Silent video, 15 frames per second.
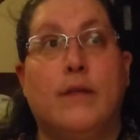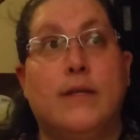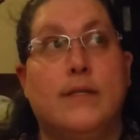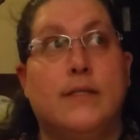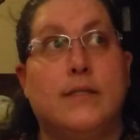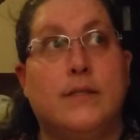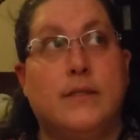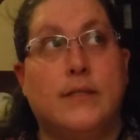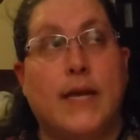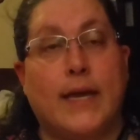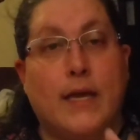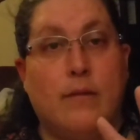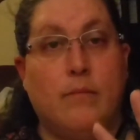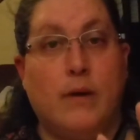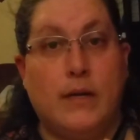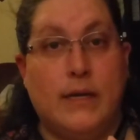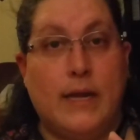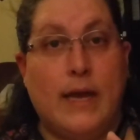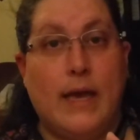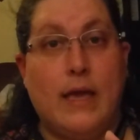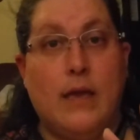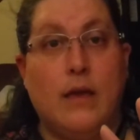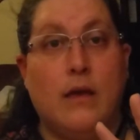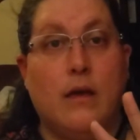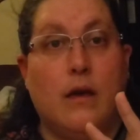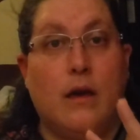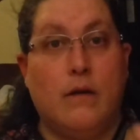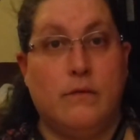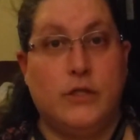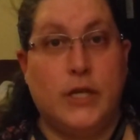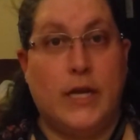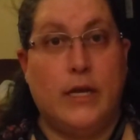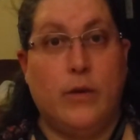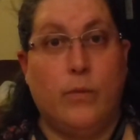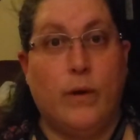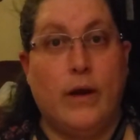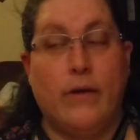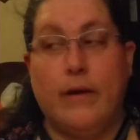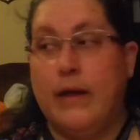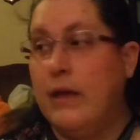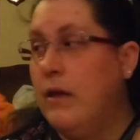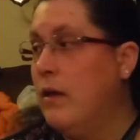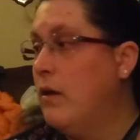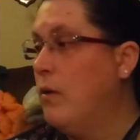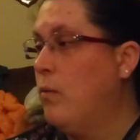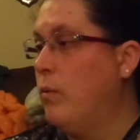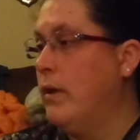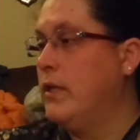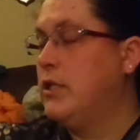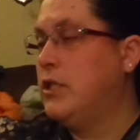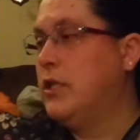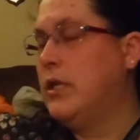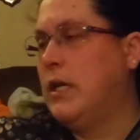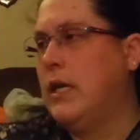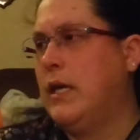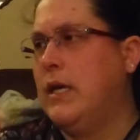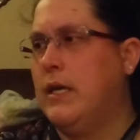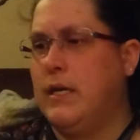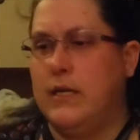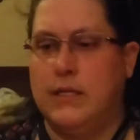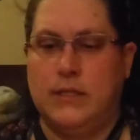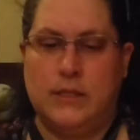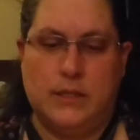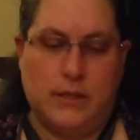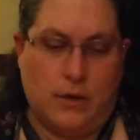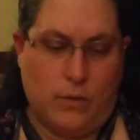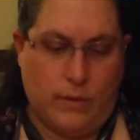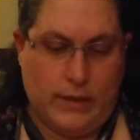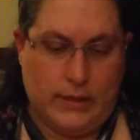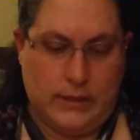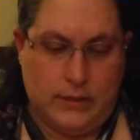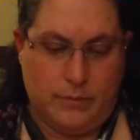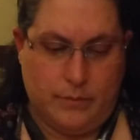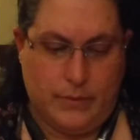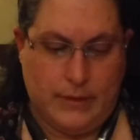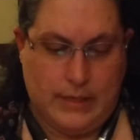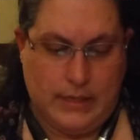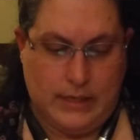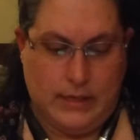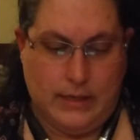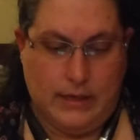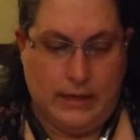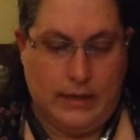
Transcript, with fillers: the second Monday of January, which is going to be